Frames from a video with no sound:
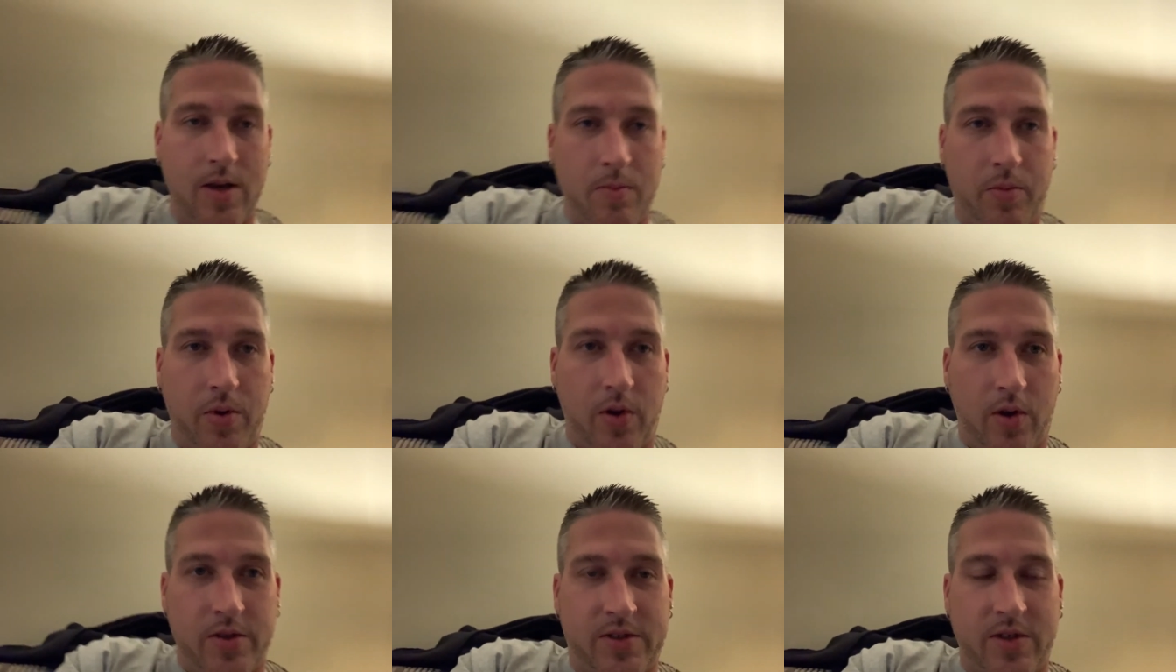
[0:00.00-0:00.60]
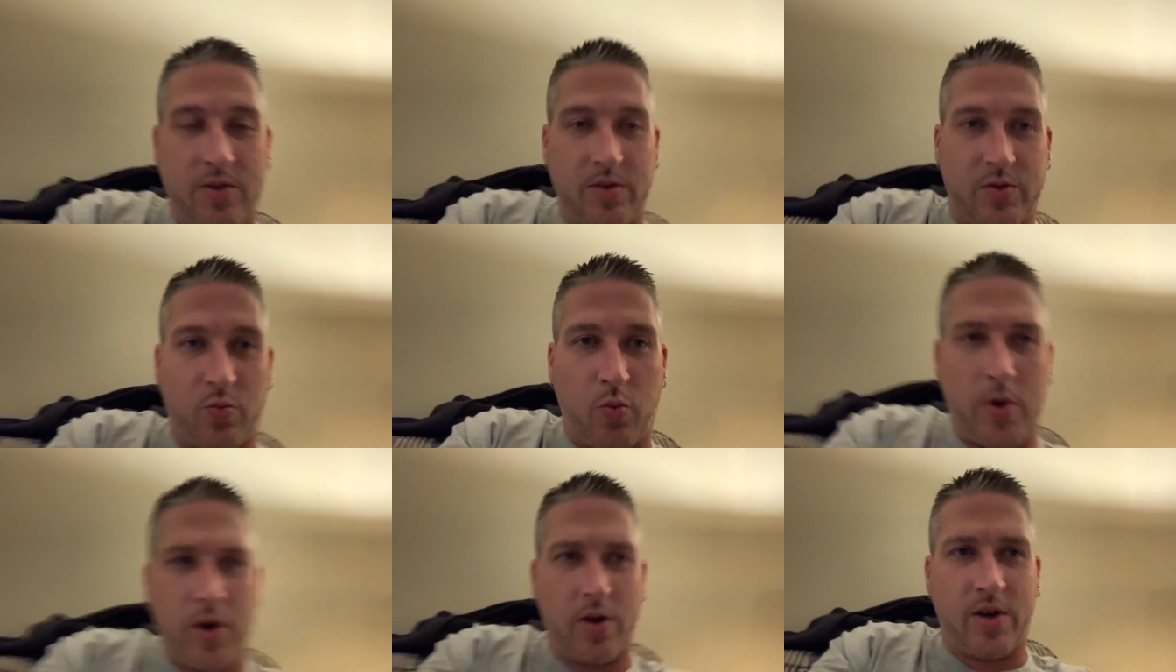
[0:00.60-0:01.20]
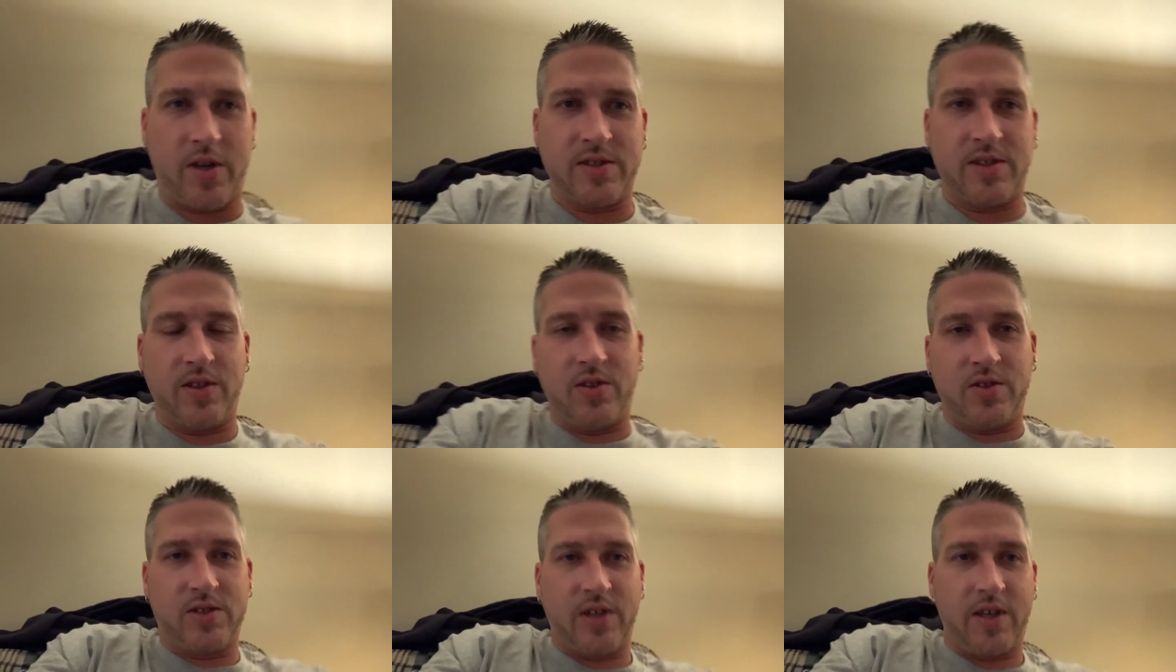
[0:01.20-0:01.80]
But also, it's weird because it
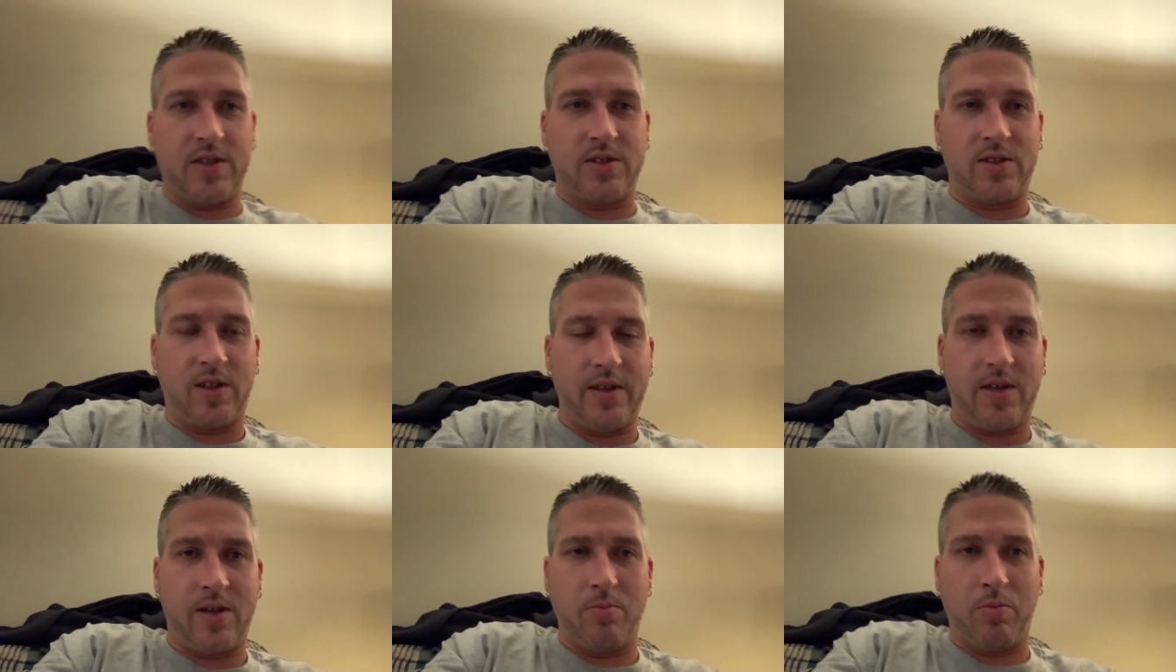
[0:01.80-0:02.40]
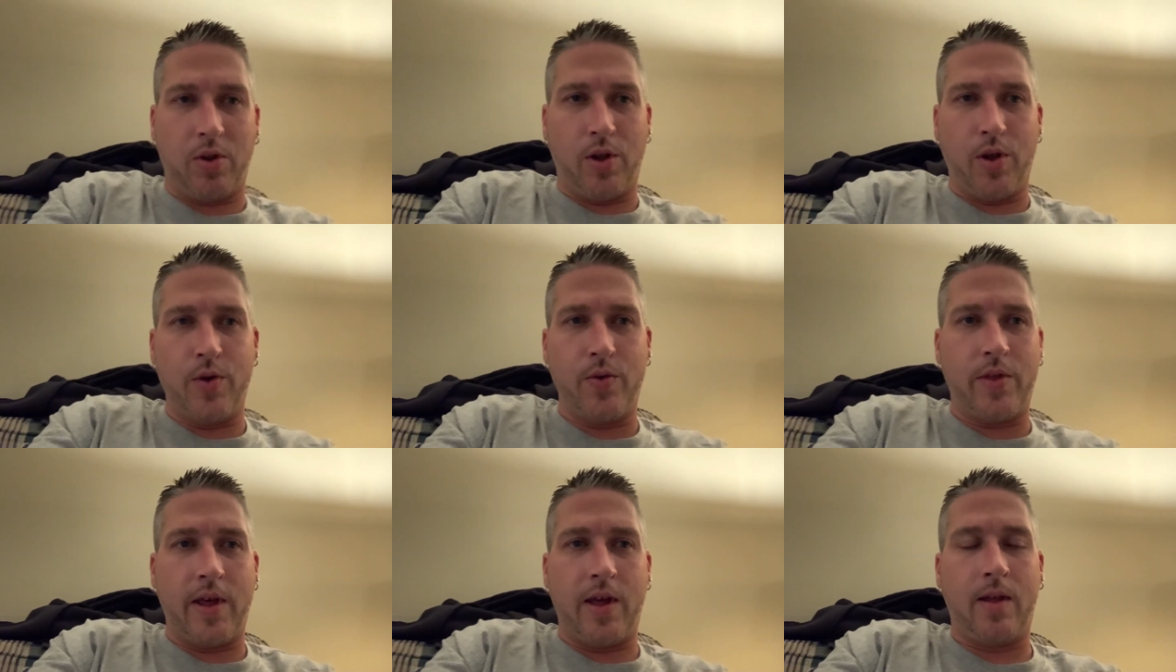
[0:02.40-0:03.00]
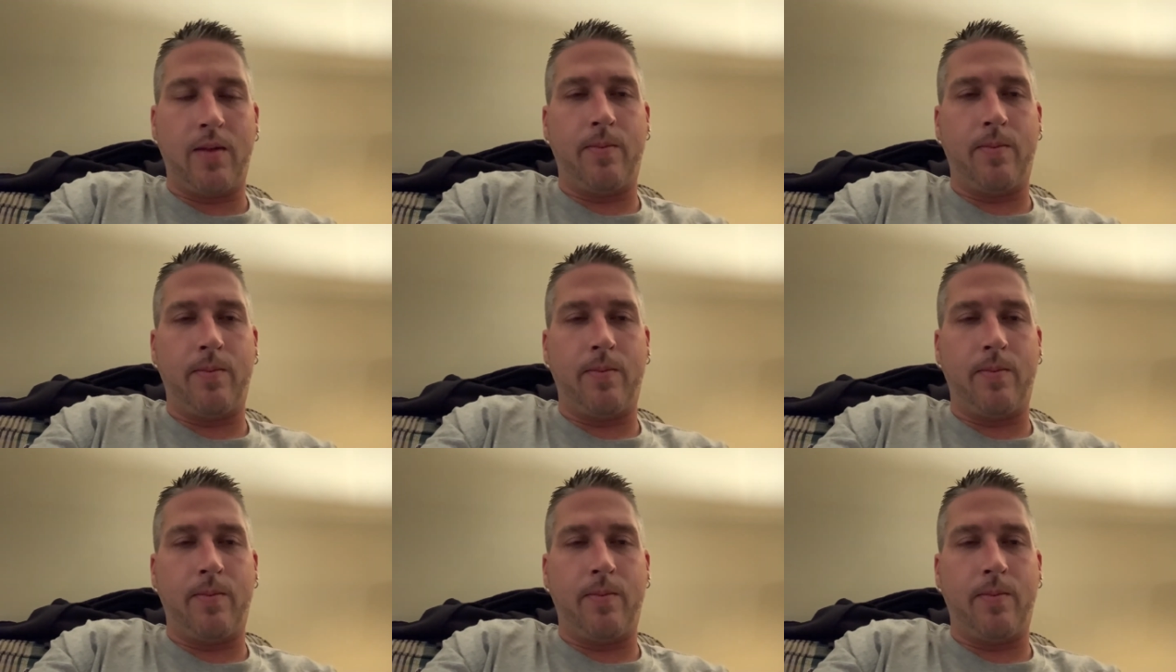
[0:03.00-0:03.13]
looks like it's leaking below that.